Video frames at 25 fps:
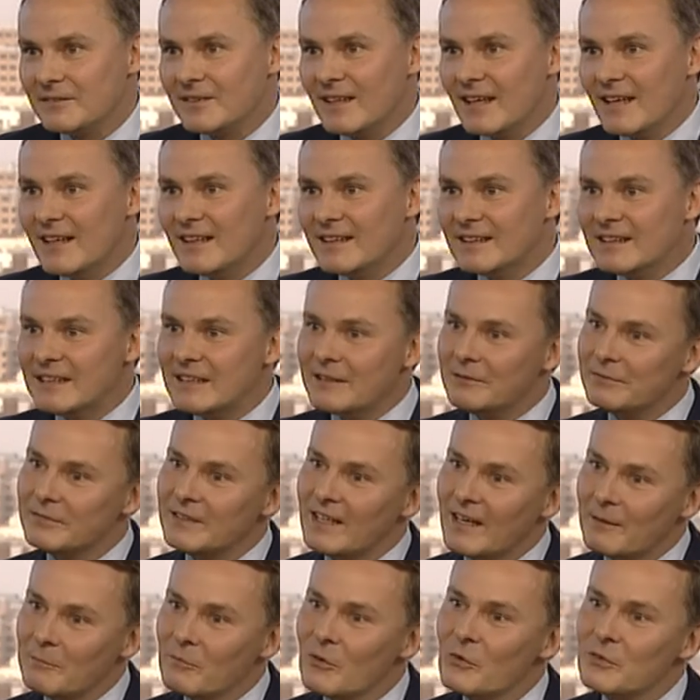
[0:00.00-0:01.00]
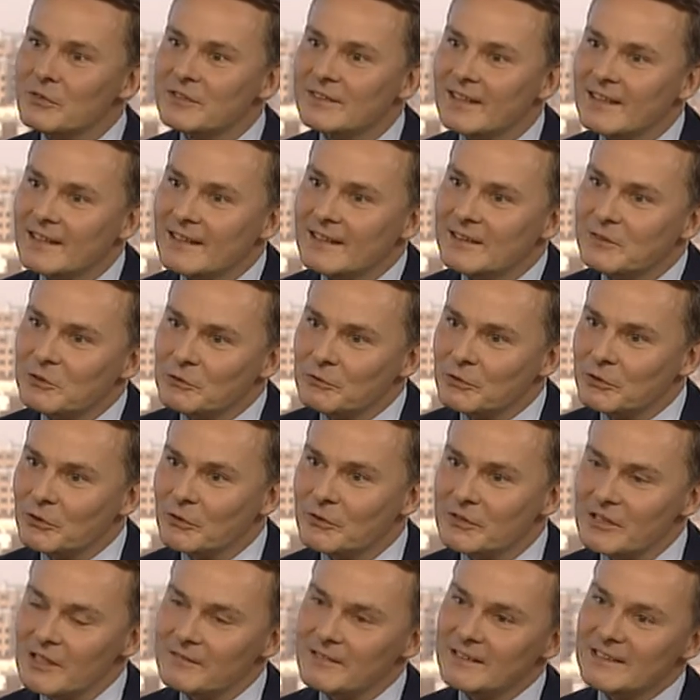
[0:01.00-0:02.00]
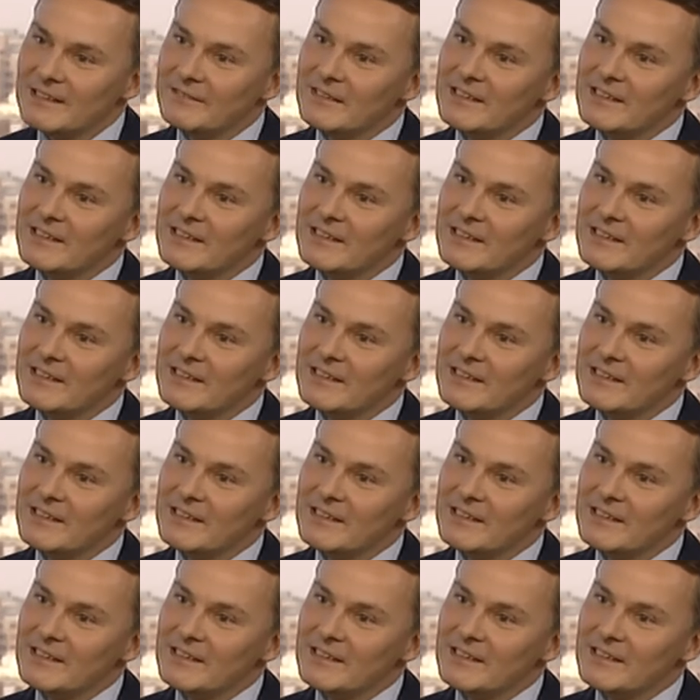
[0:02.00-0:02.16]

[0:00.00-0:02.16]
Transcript: And if they are most likely to vote Conservative,